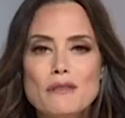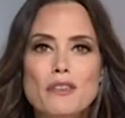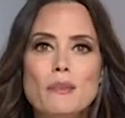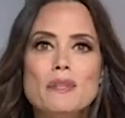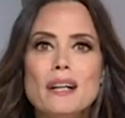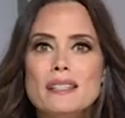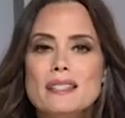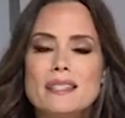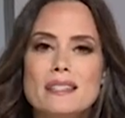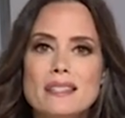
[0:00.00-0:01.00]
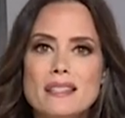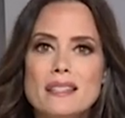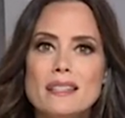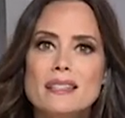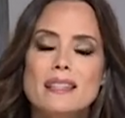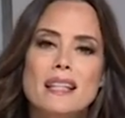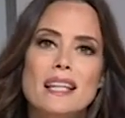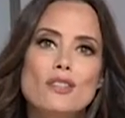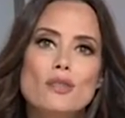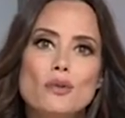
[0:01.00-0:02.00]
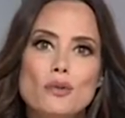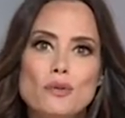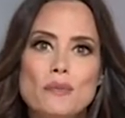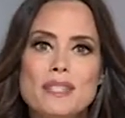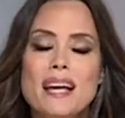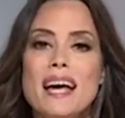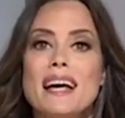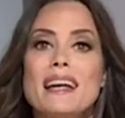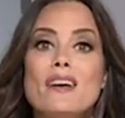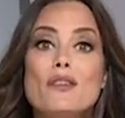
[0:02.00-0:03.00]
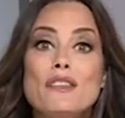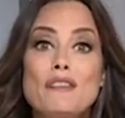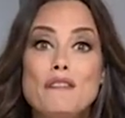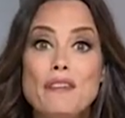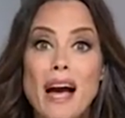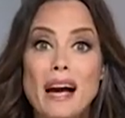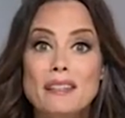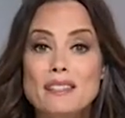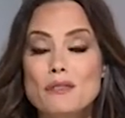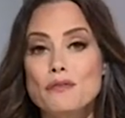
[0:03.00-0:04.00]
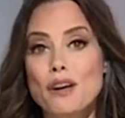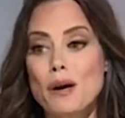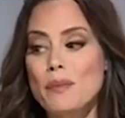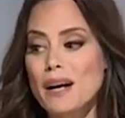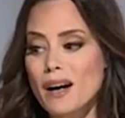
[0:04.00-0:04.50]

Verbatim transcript: from nuts and seeds and legumes and healthy fats from